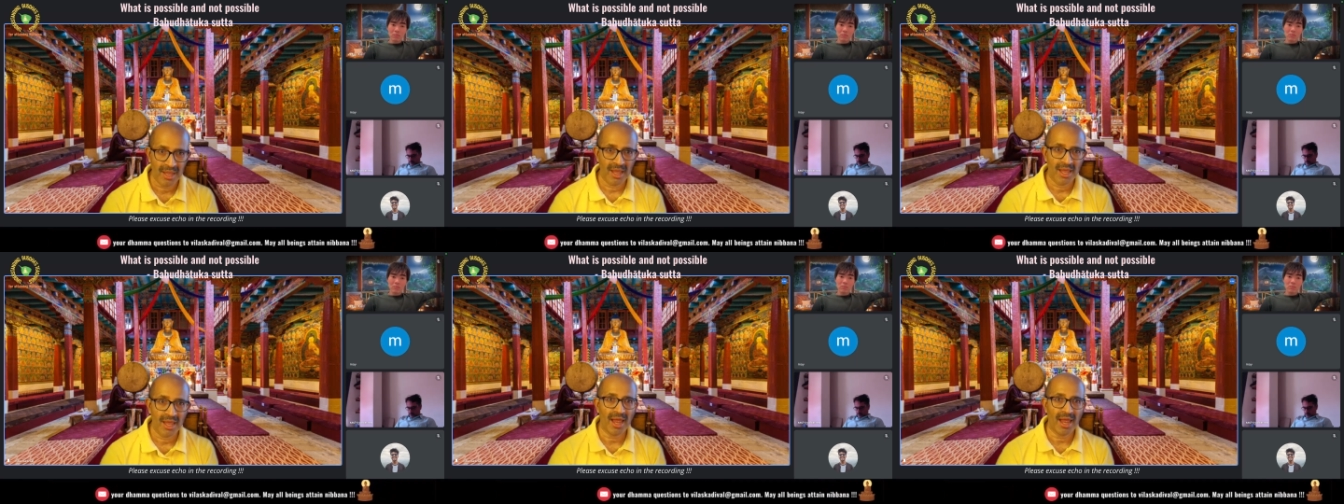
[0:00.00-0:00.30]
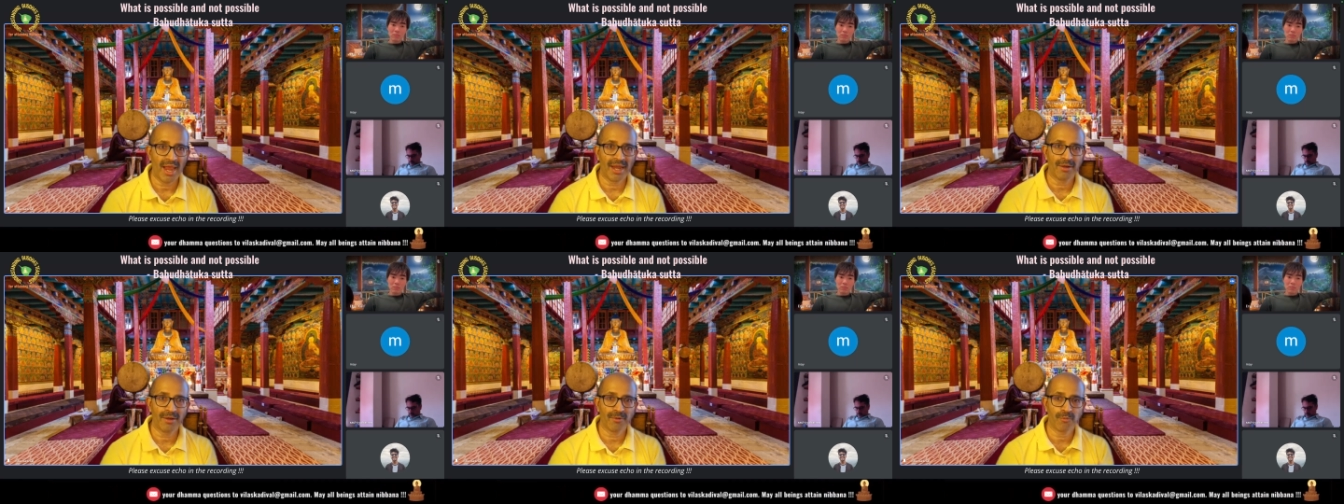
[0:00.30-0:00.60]

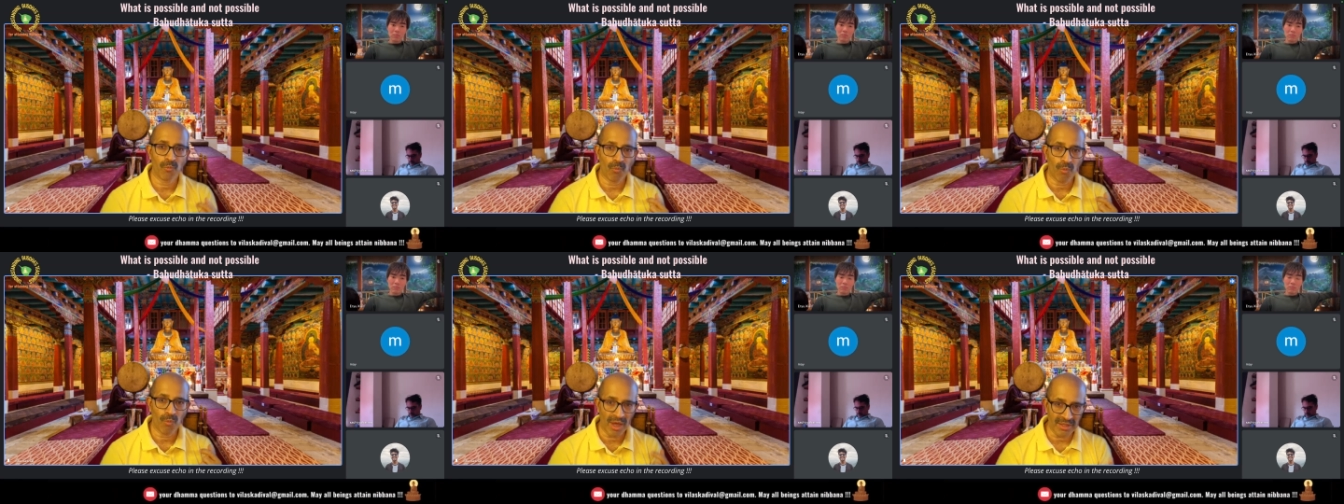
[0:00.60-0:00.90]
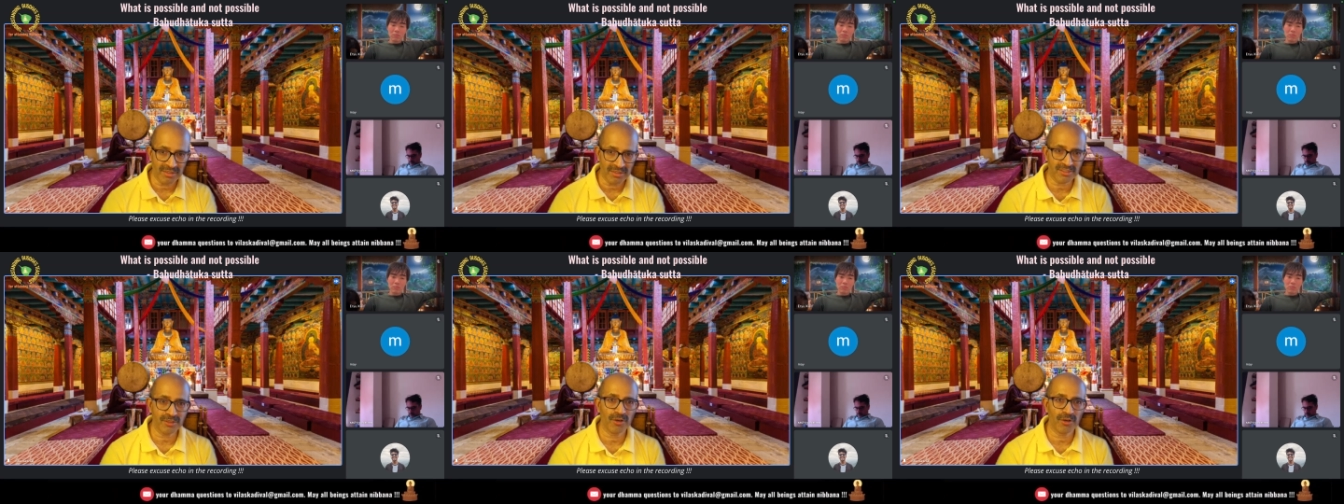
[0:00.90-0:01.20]
And
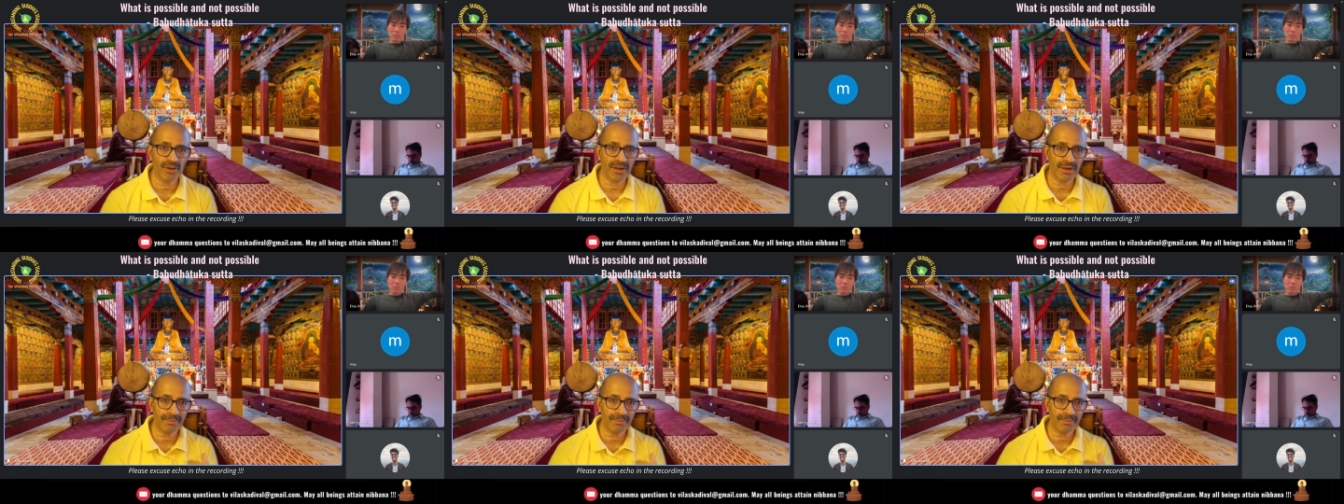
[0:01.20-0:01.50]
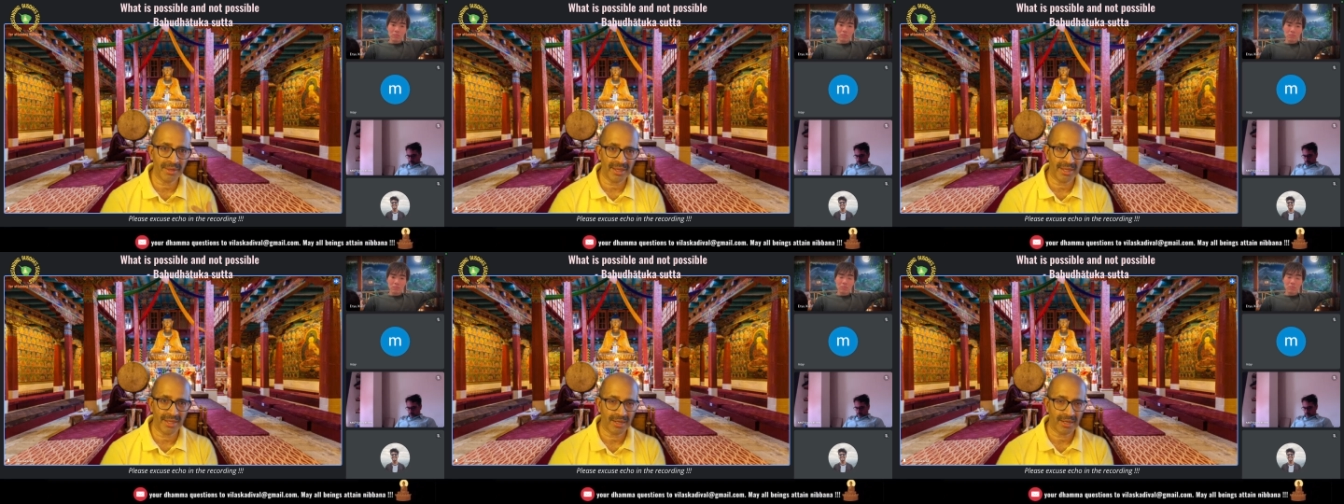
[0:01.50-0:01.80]
once you are a
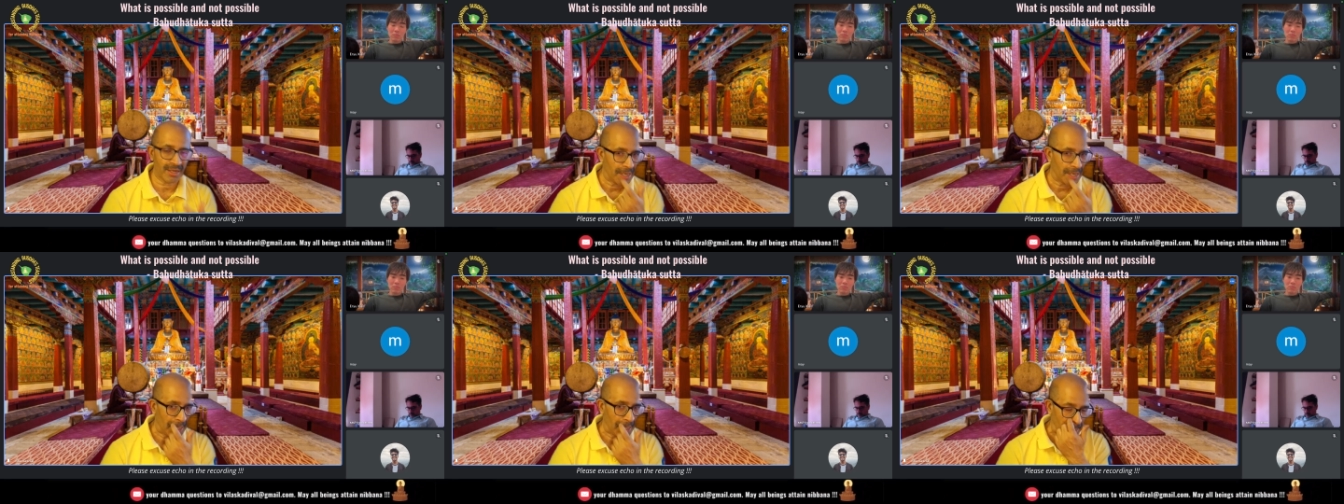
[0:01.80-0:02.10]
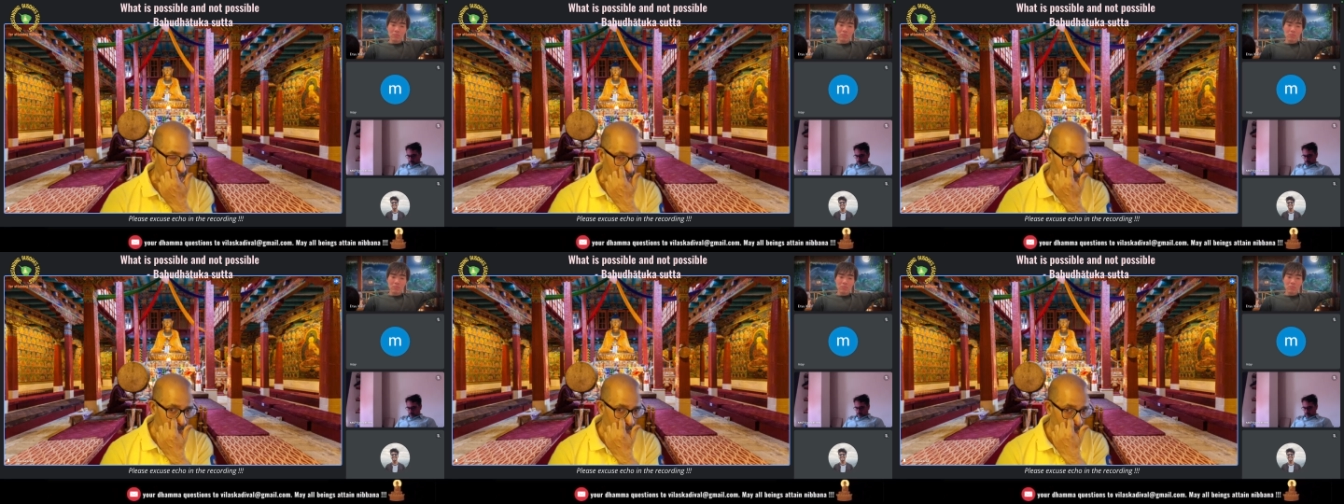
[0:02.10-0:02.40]
male,
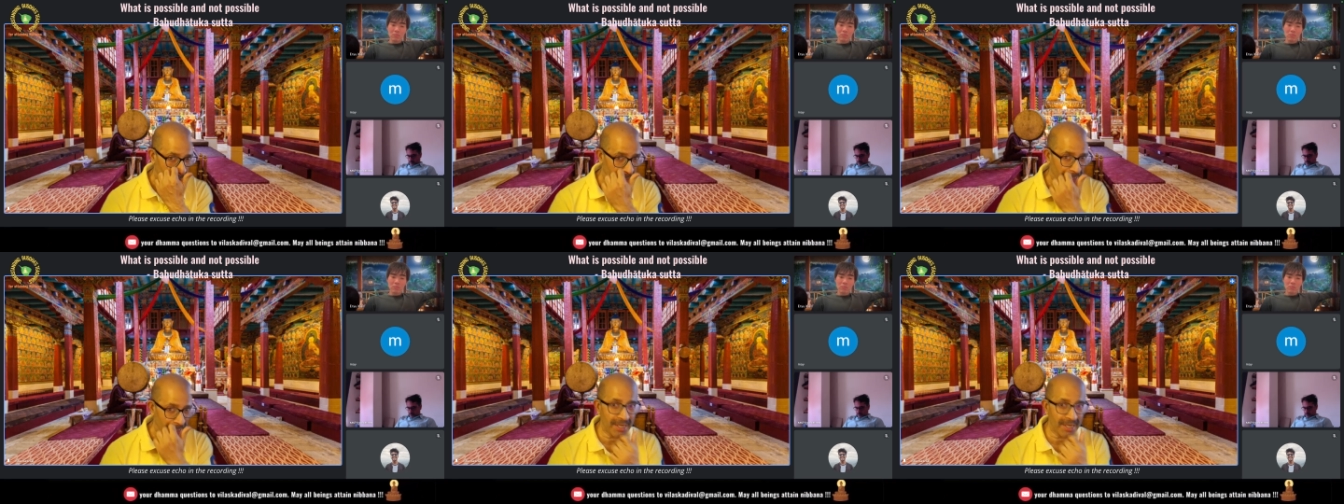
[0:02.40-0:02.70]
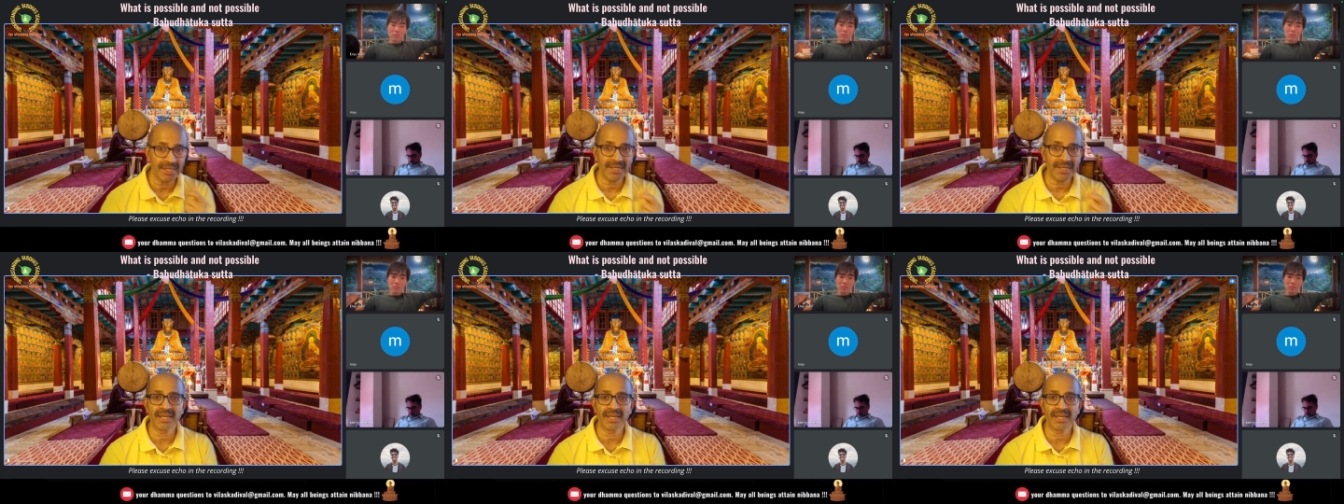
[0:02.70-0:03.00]
it would
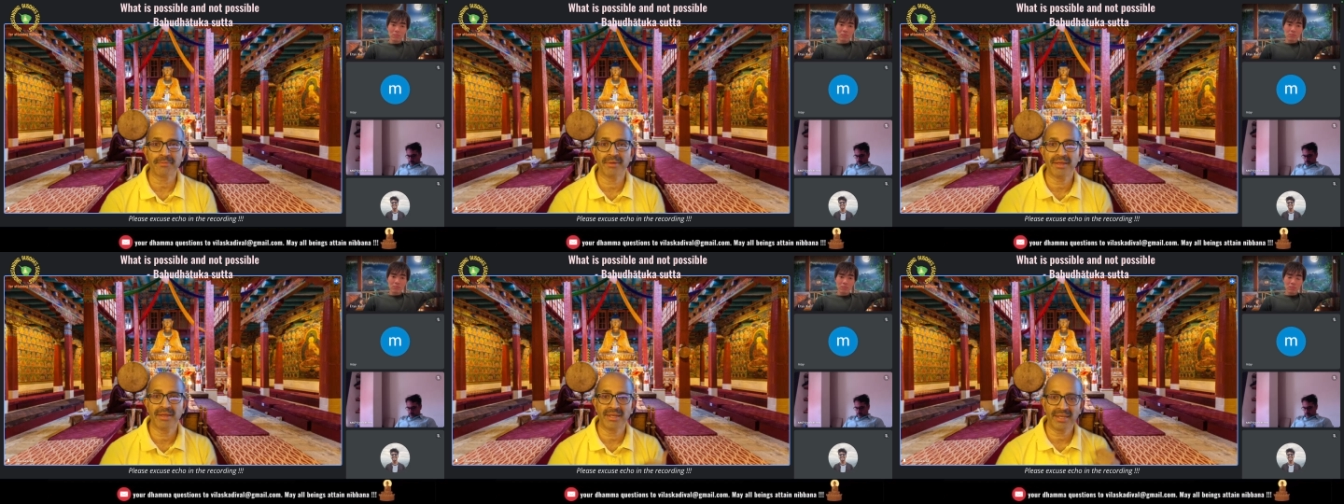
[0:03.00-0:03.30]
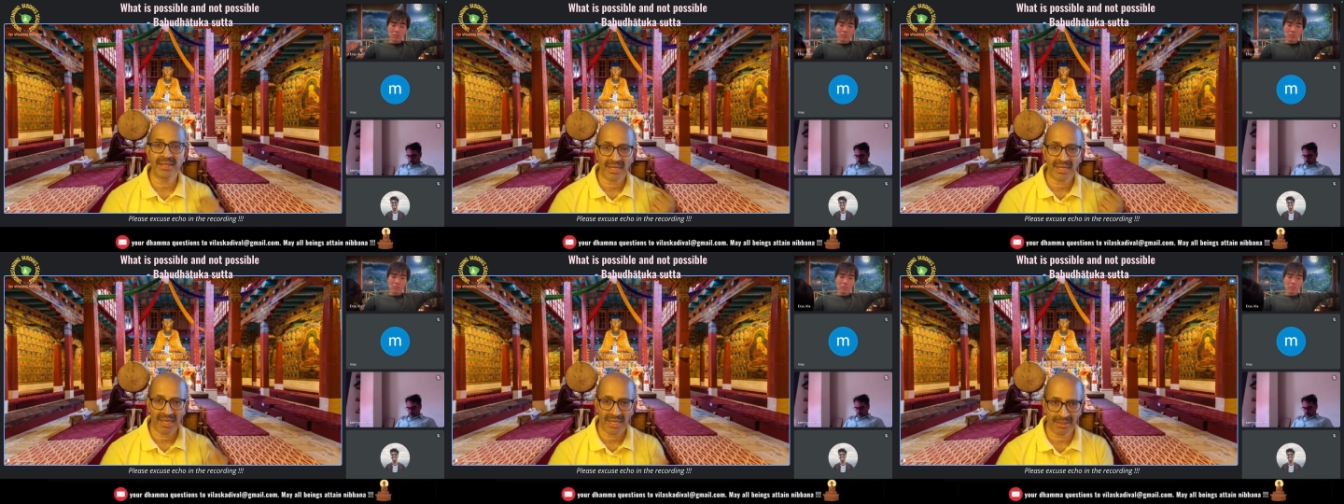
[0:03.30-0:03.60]
again take
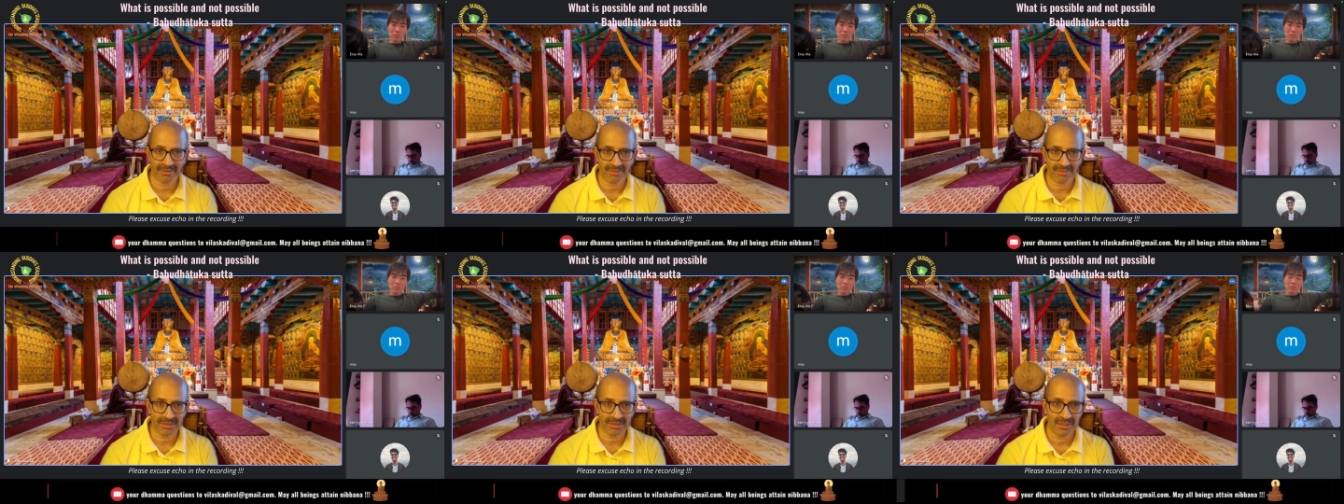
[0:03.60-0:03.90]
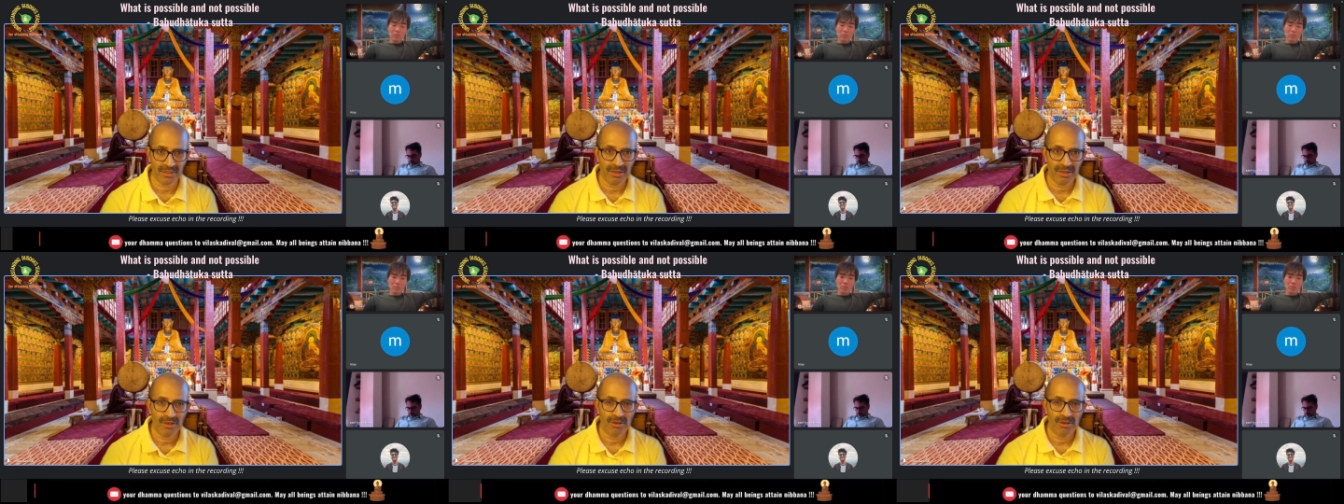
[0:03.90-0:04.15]
many lives